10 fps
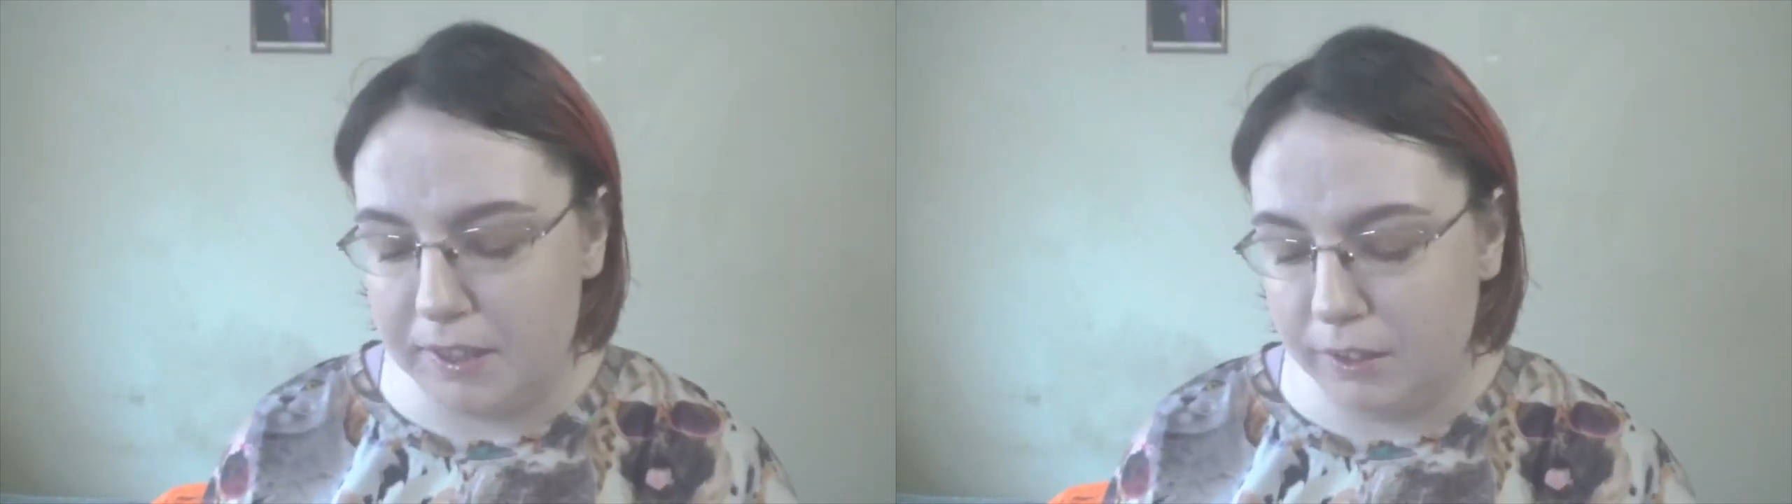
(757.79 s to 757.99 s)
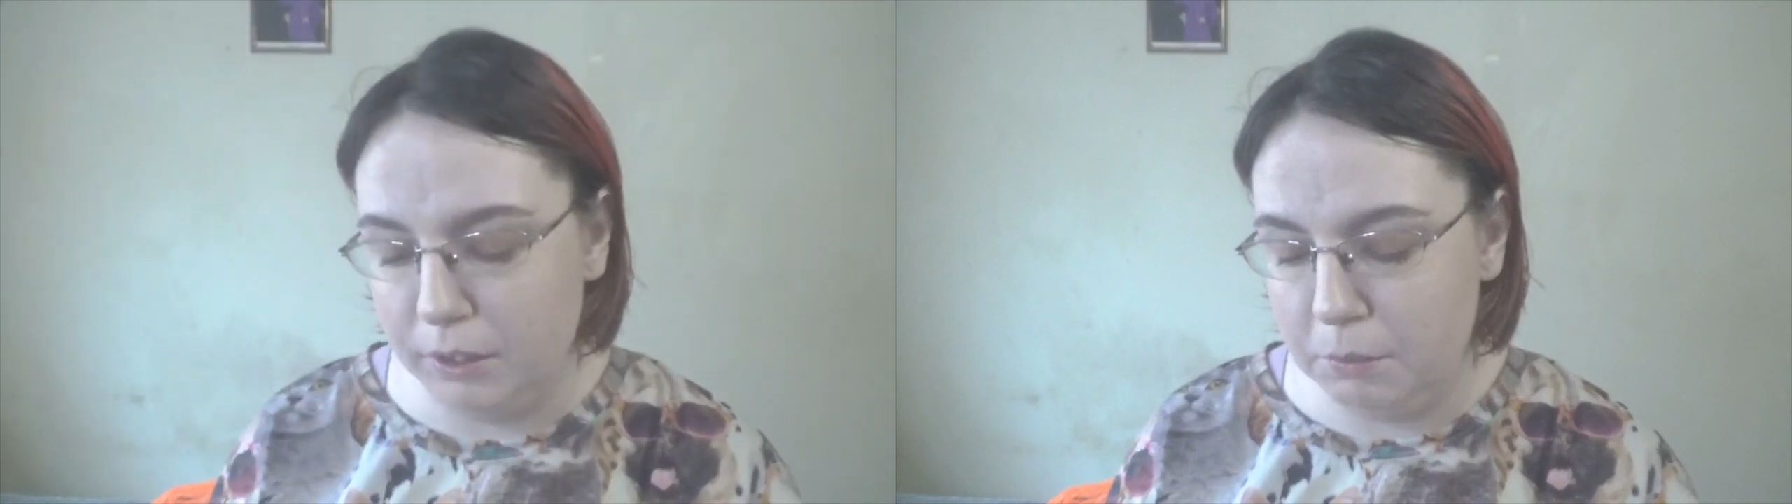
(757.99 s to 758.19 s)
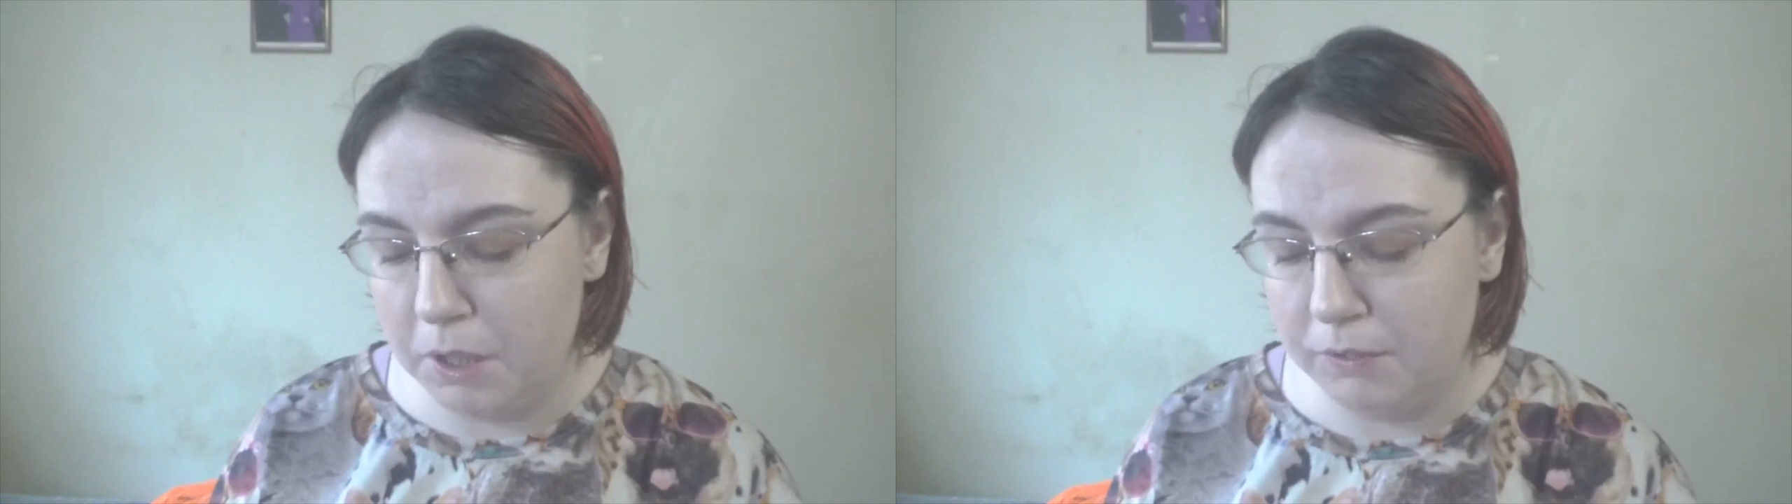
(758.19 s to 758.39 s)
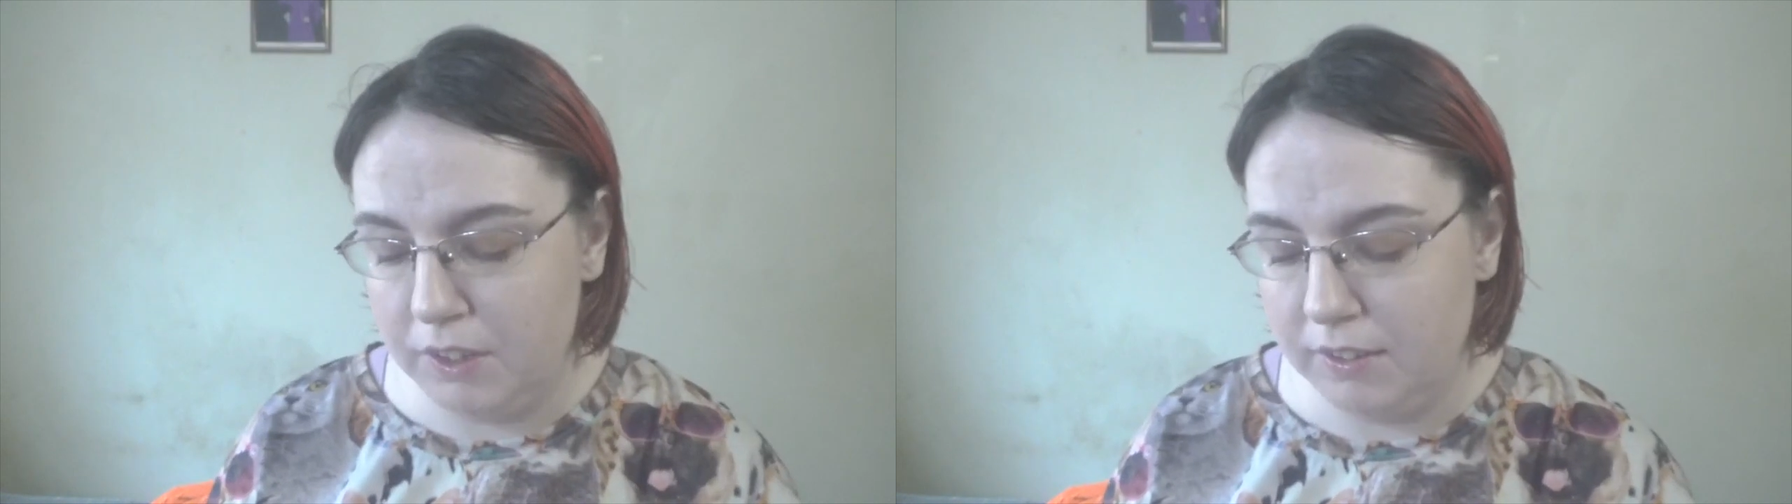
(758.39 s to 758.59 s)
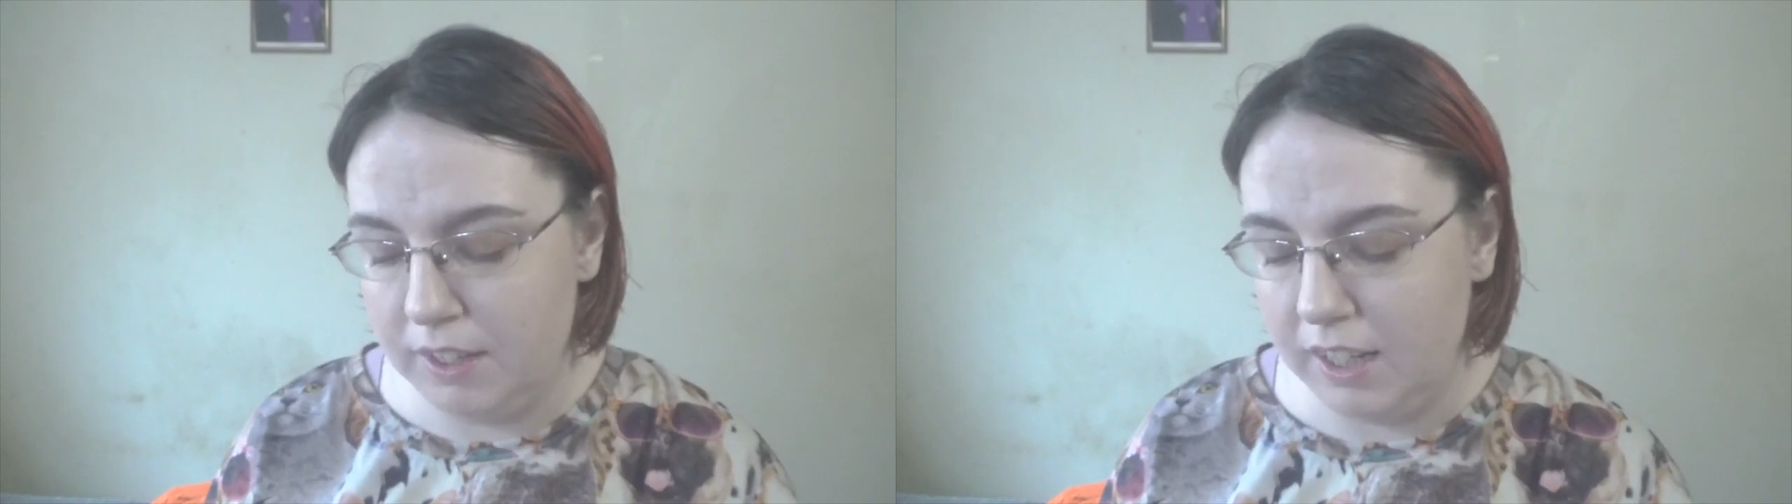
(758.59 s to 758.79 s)
the only problem
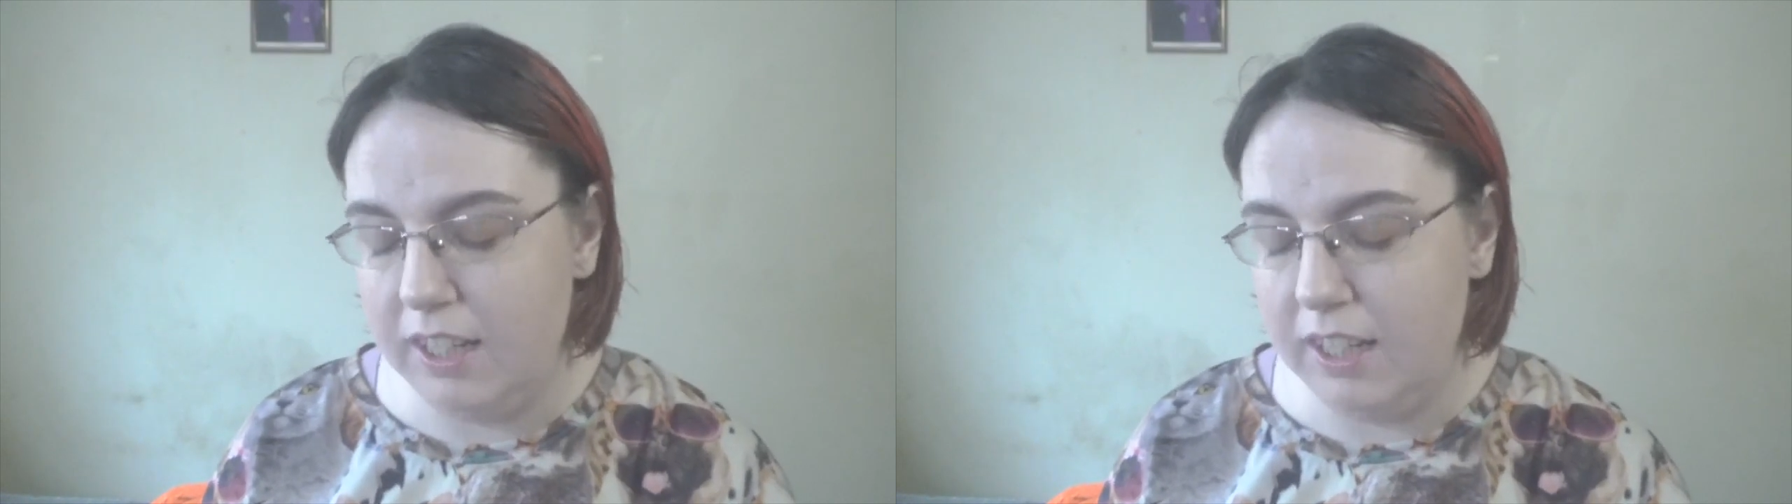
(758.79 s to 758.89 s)
is that